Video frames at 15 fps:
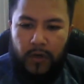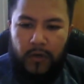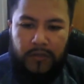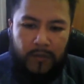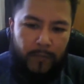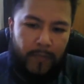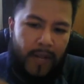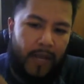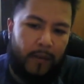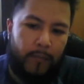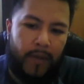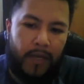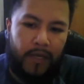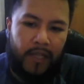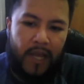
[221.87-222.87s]
Because a black
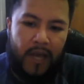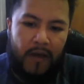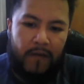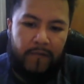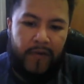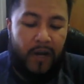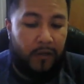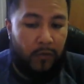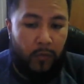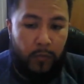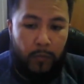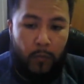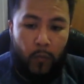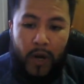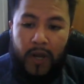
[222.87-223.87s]
man can find a
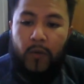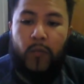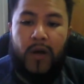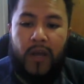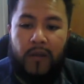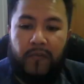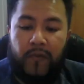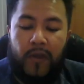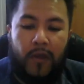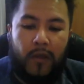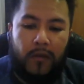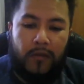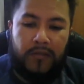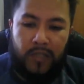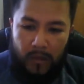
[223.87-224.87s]
white wife.
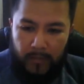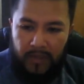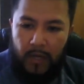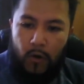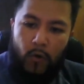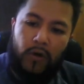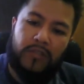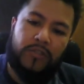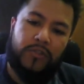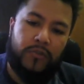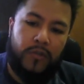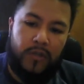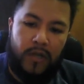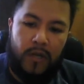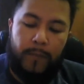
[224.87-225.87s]
You tell me that all his
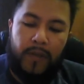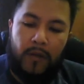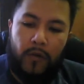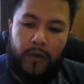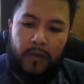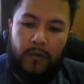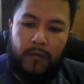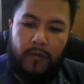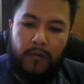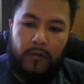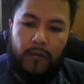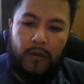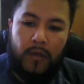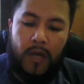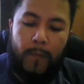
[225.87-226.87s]
children are gonna
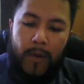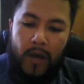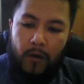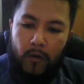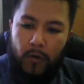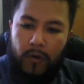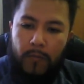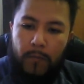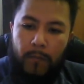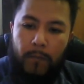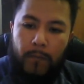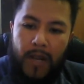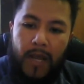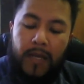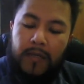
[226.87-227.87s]
come out looking
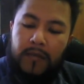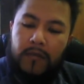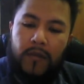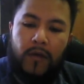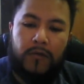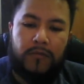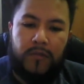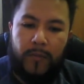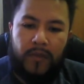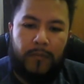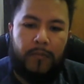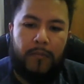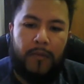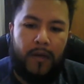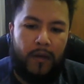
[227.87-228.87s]
black? No, some of
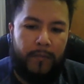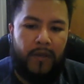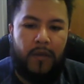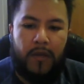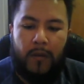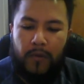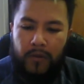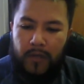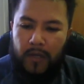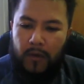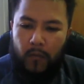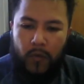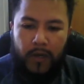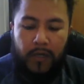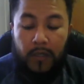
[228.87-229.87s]
them are gonna come looking like
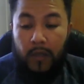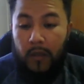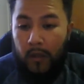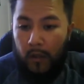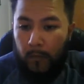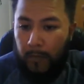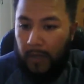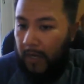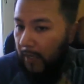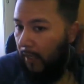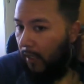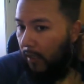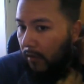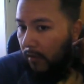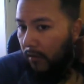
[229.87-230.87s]
white, blonde
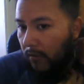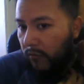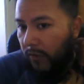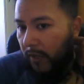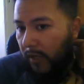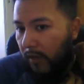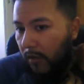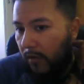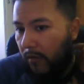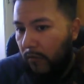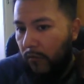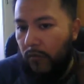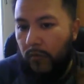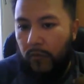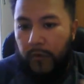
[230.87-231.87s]
hair, red
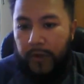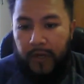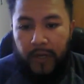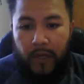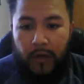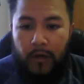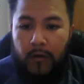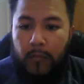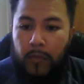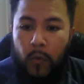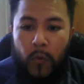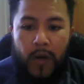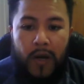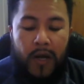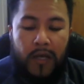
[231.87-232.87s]
hair,
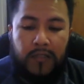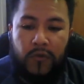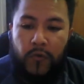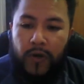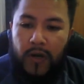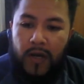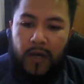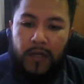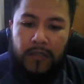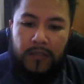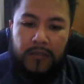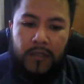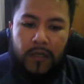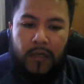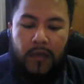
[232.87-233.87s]
blue eyes, green
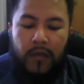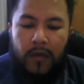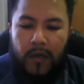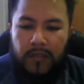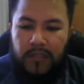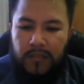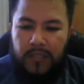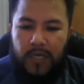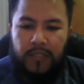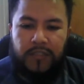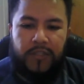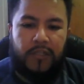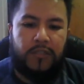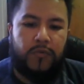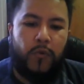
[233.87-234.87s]
eyes. It's just how
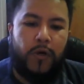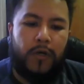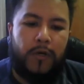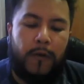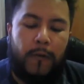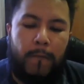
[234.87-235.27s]
genetics work.